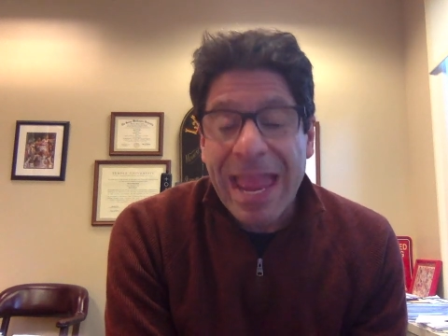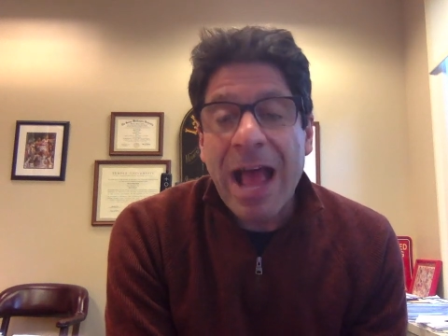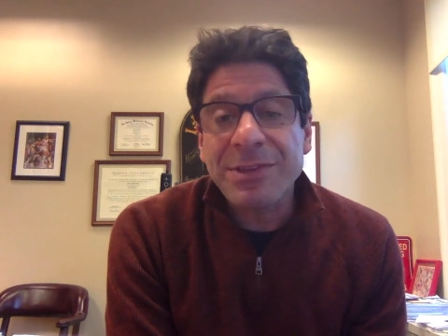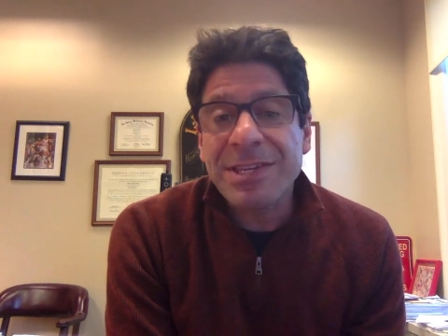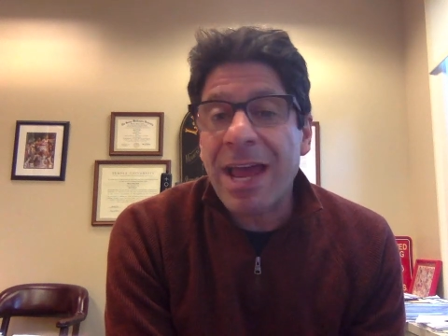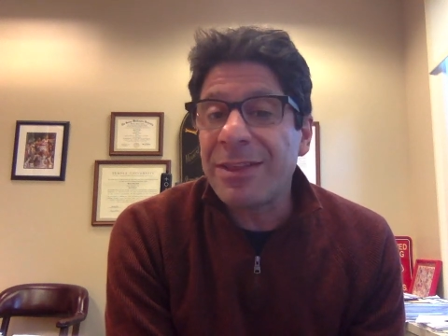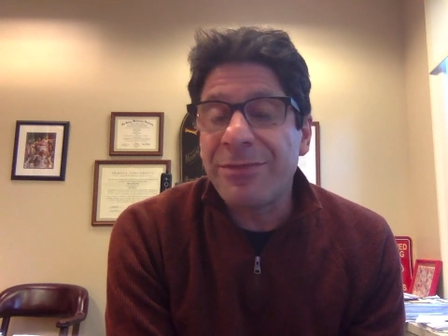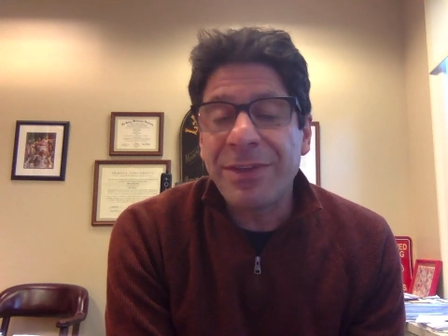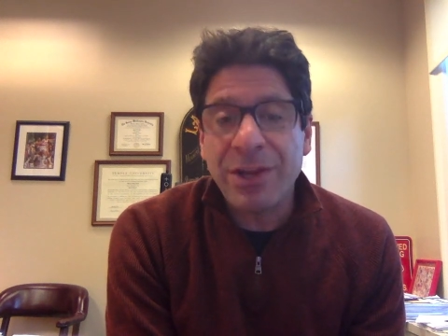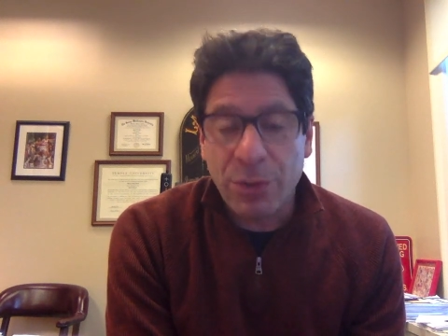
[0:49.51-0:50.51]
Outside
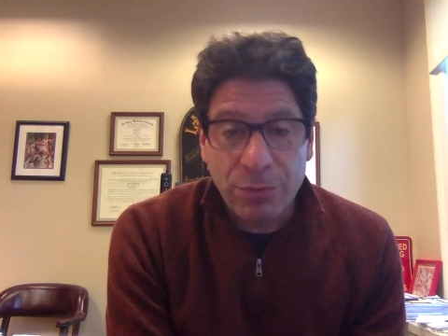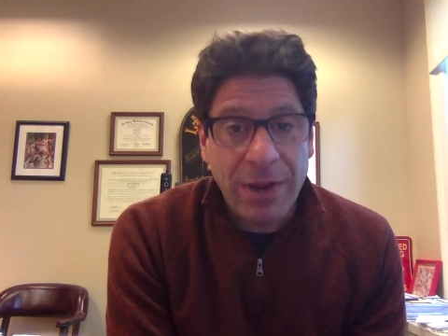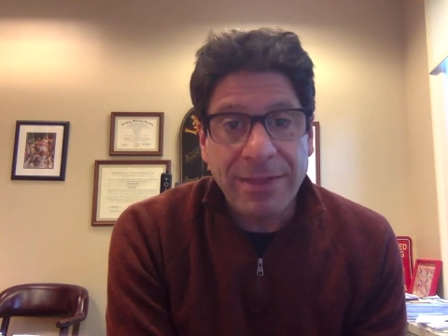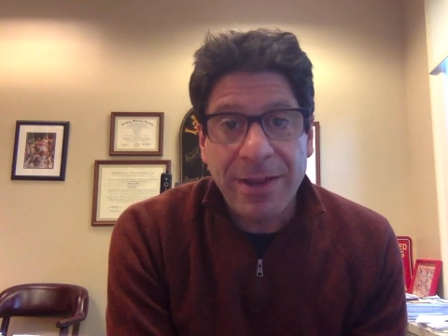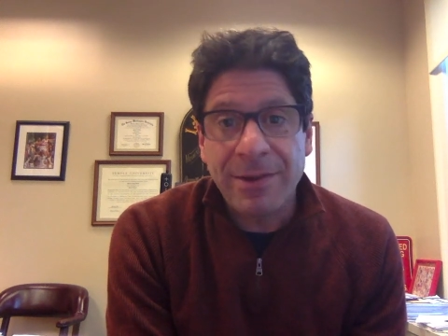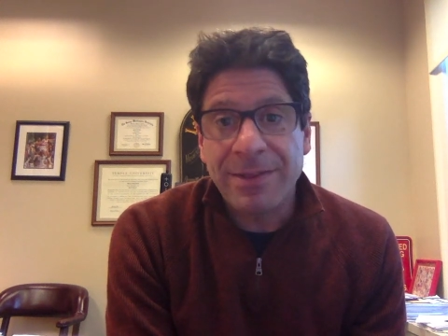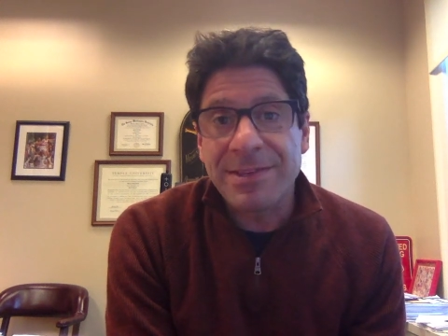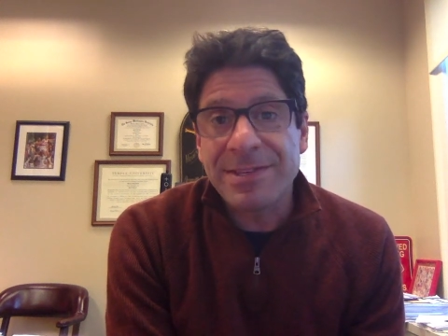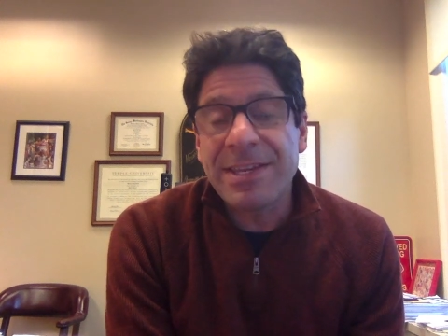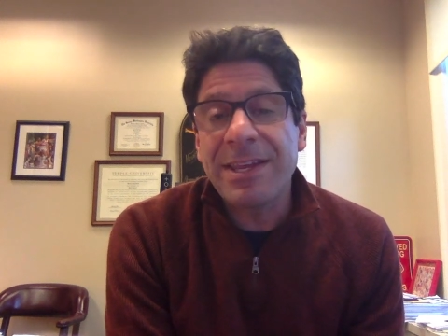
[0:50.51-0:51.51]
the vehicle, right there at
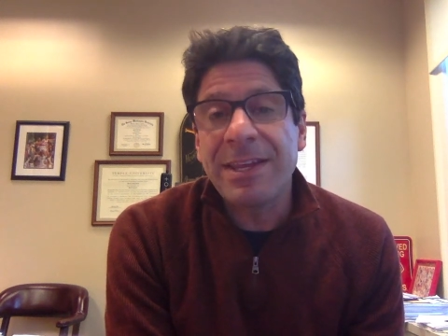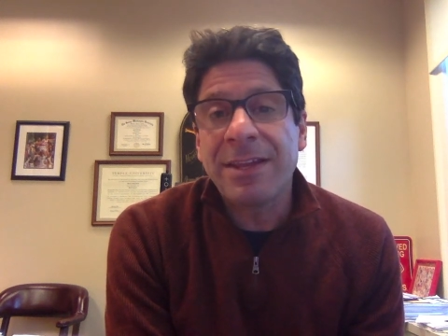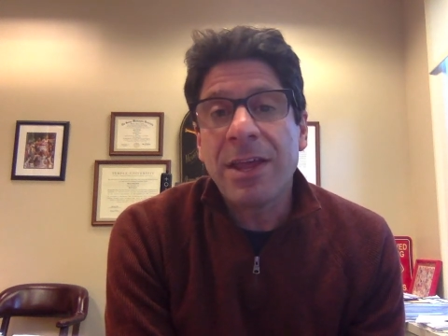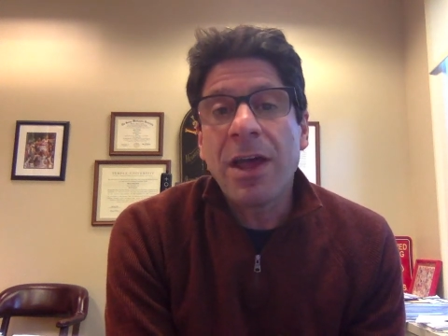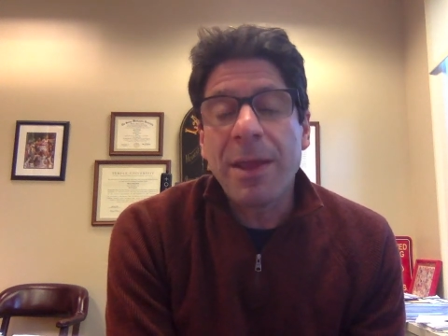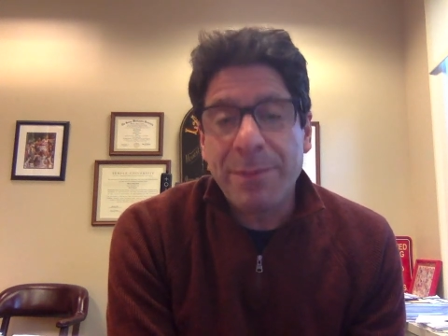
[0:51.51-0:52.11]
the scene,